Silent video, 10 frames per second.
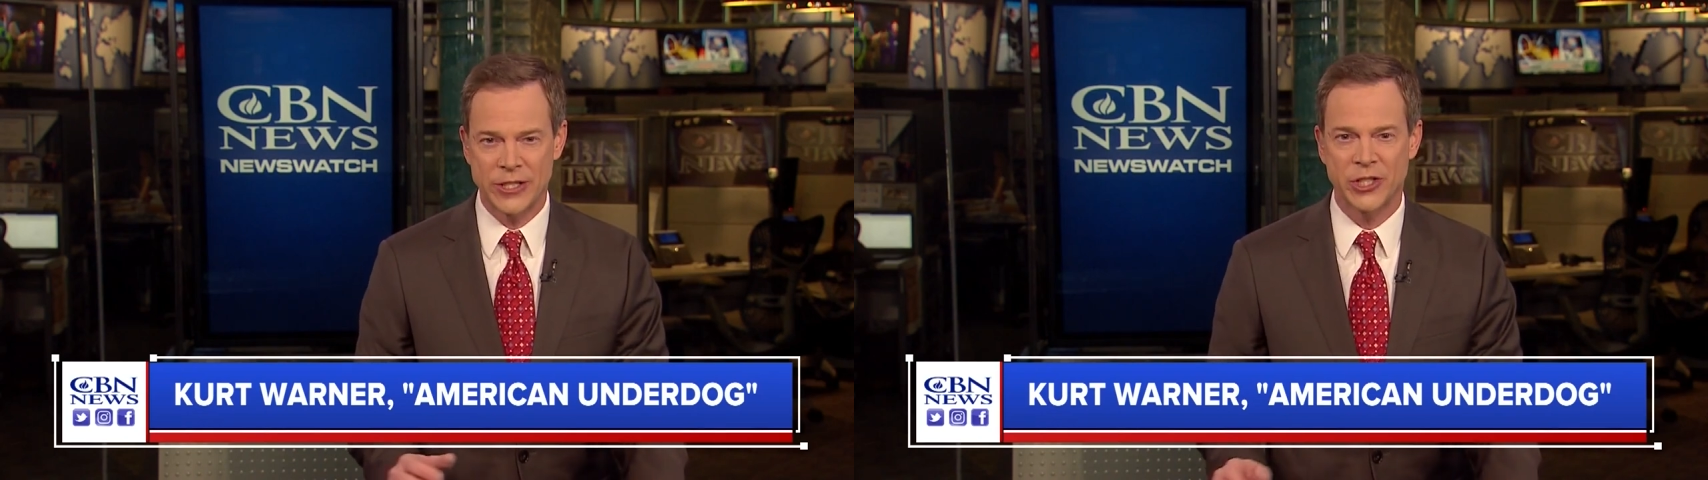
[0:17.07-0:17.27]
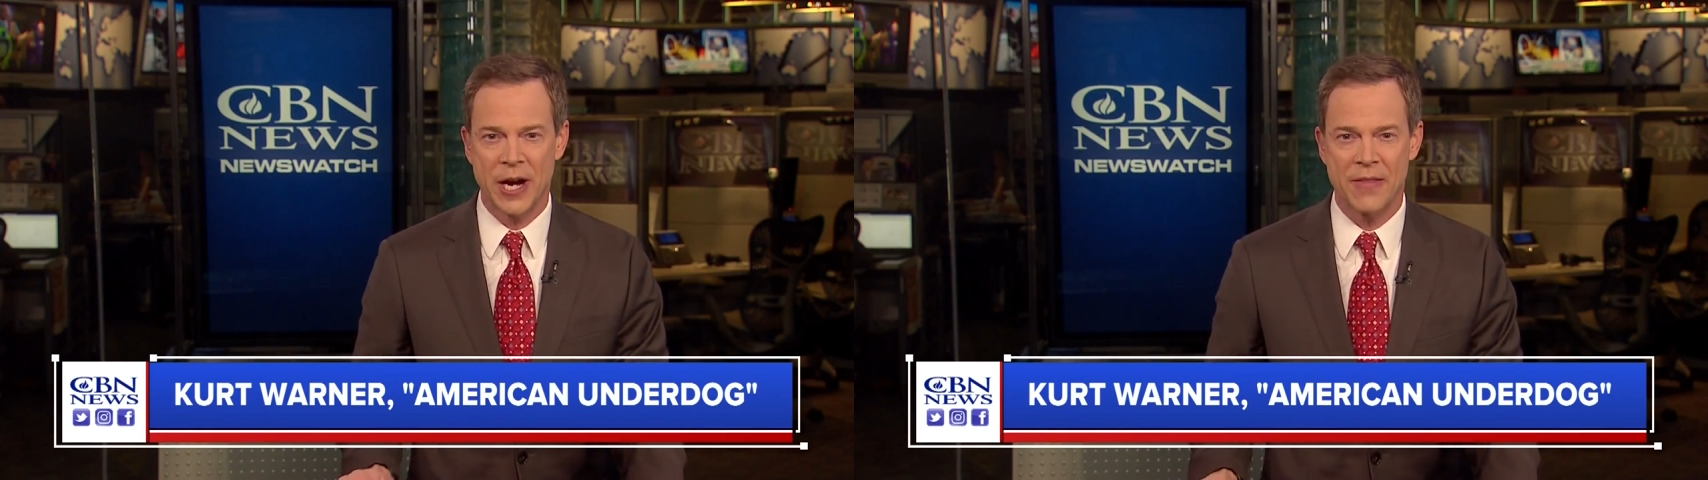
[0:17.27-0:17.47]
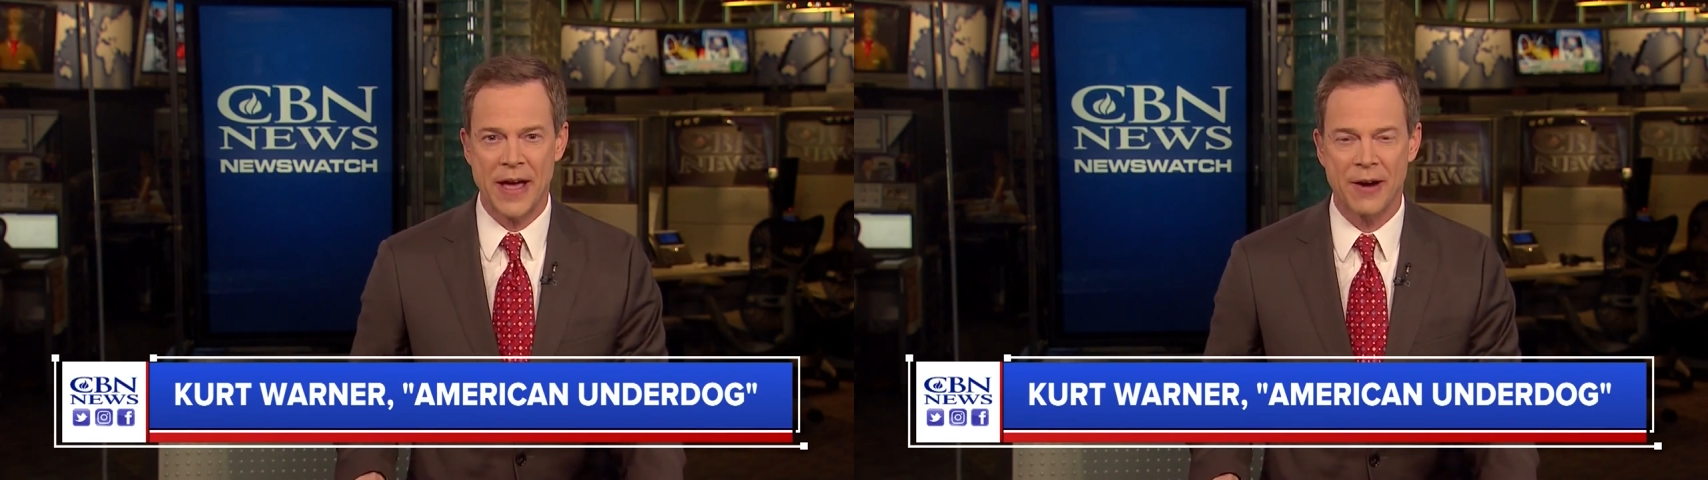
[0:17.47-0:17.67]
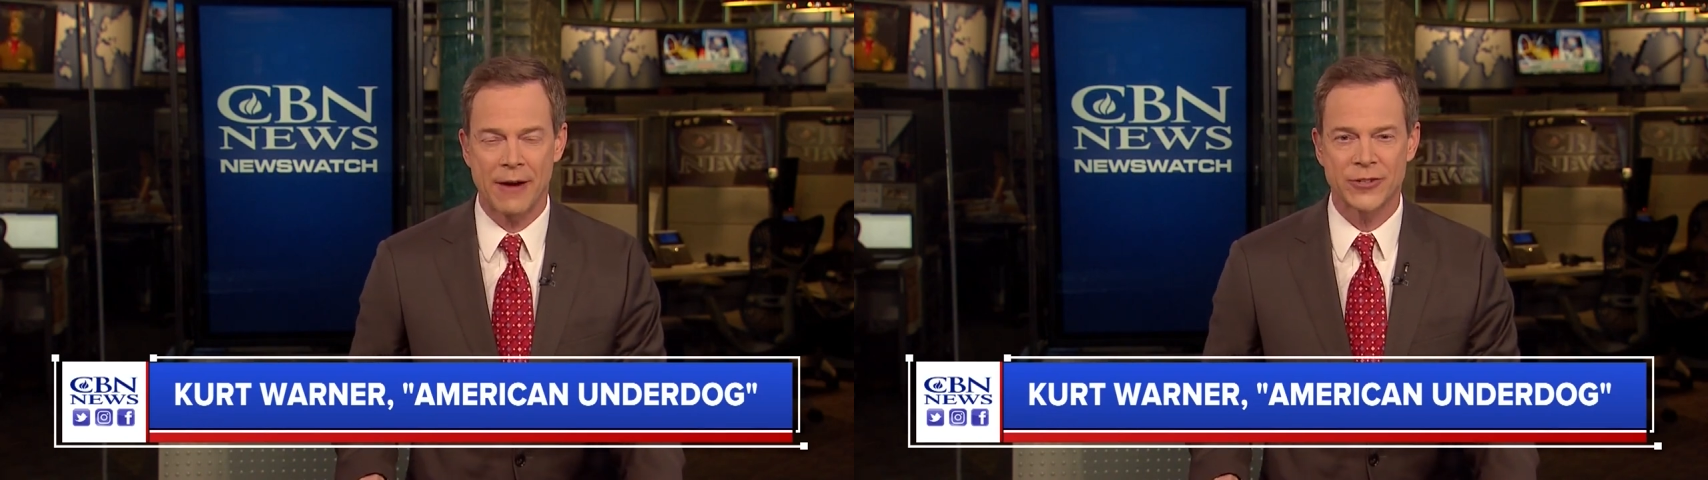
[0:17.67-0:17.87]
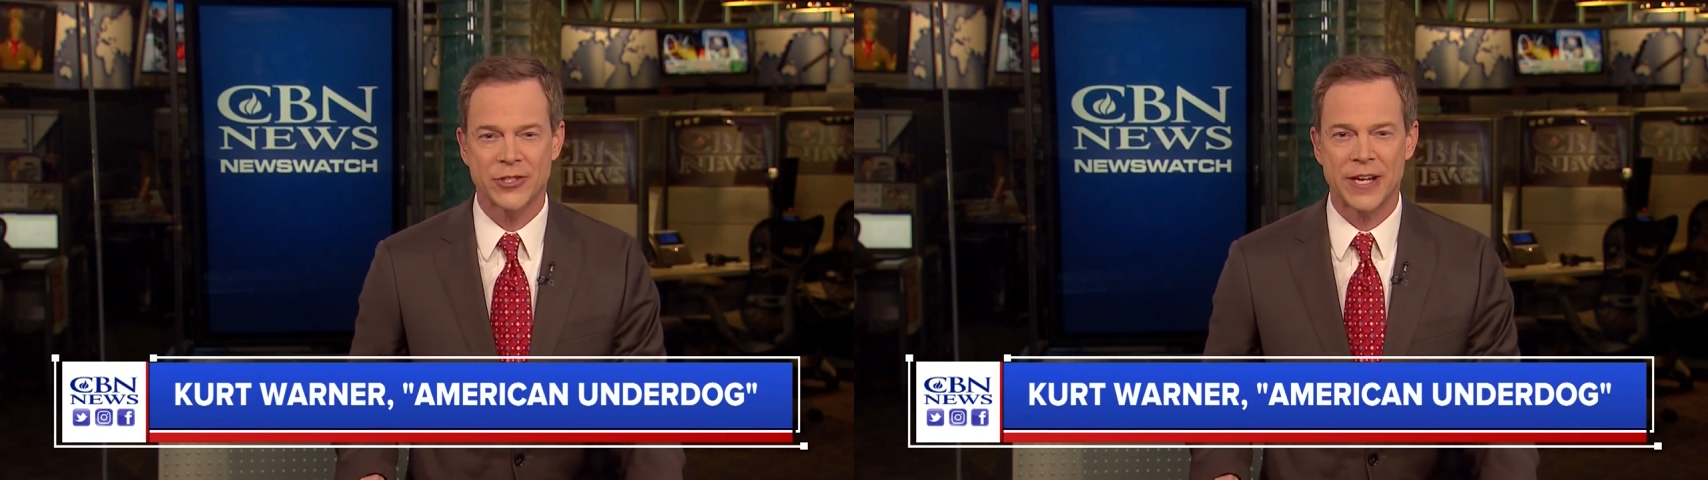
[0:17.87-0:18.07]
share that
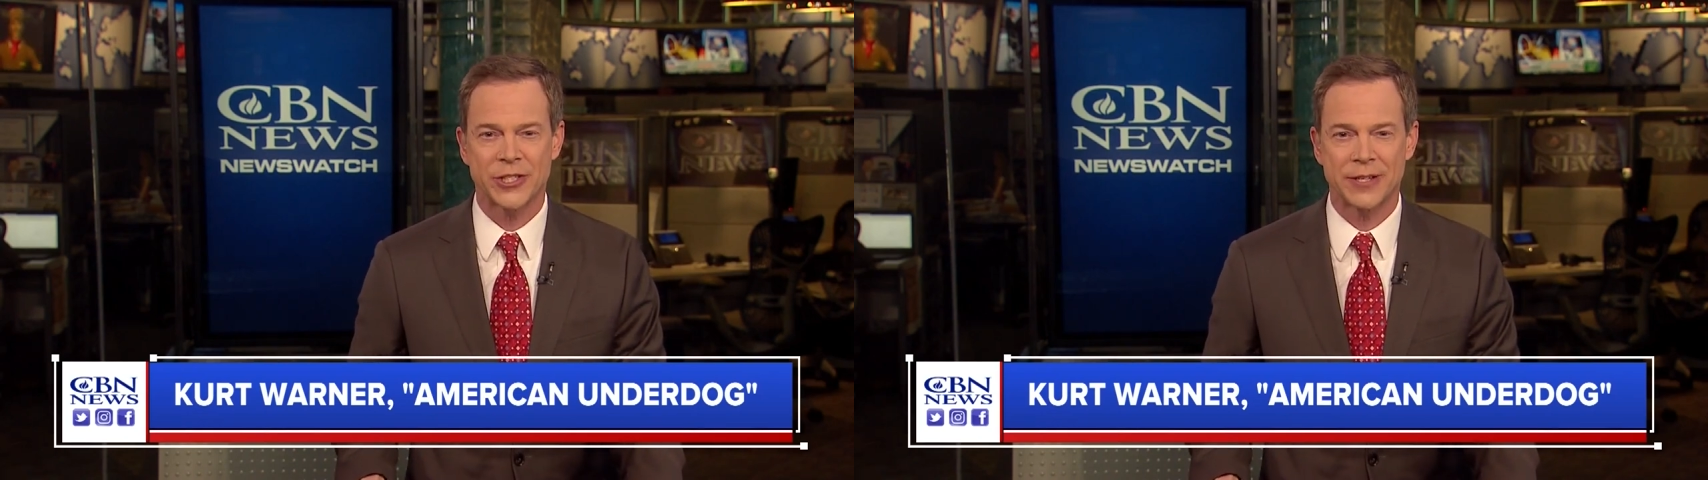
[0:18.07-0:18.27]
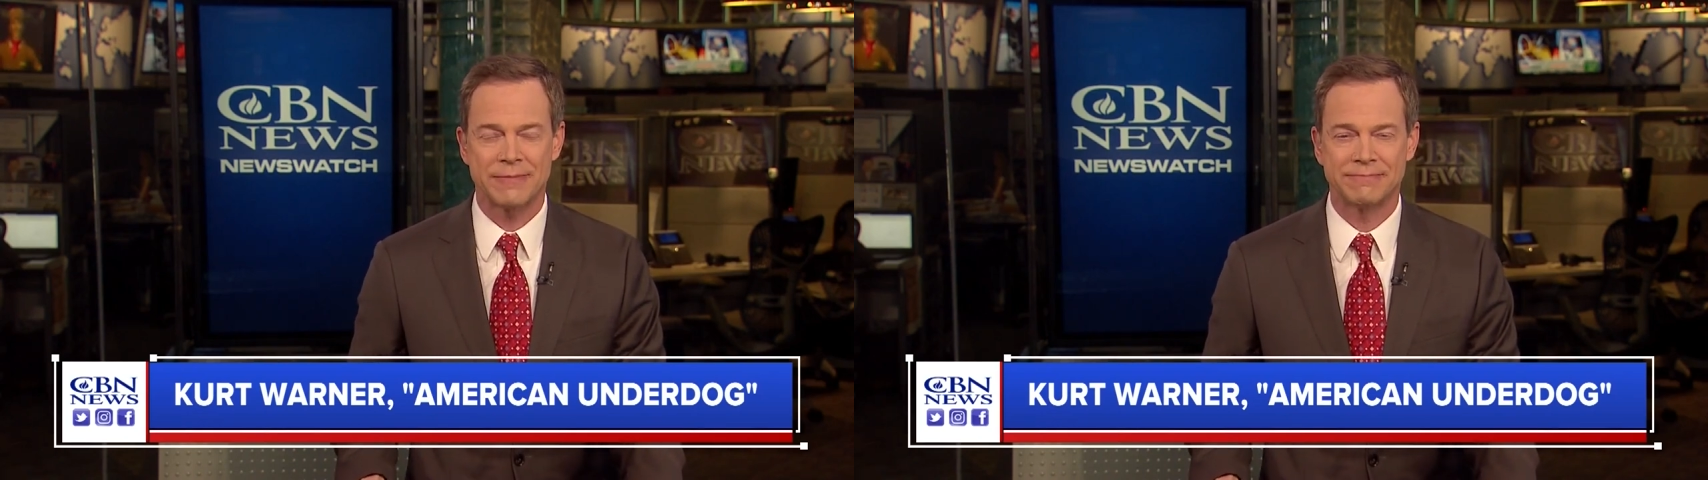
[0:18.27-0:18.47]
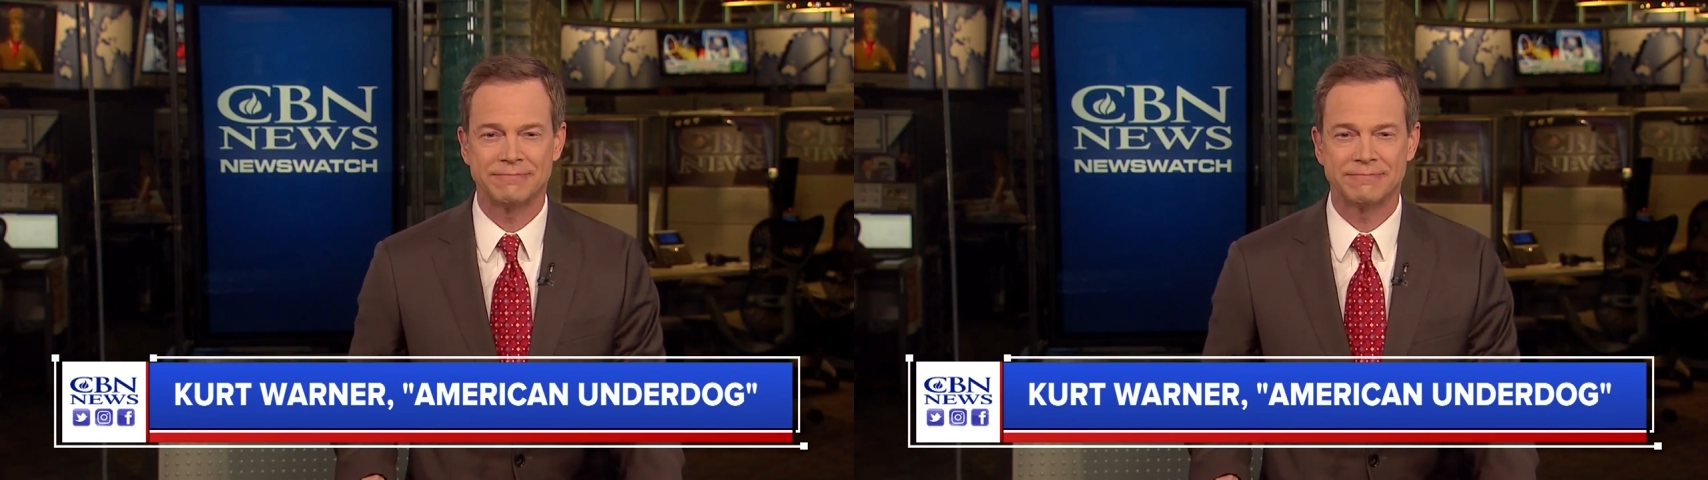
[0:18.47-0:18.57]
conversation.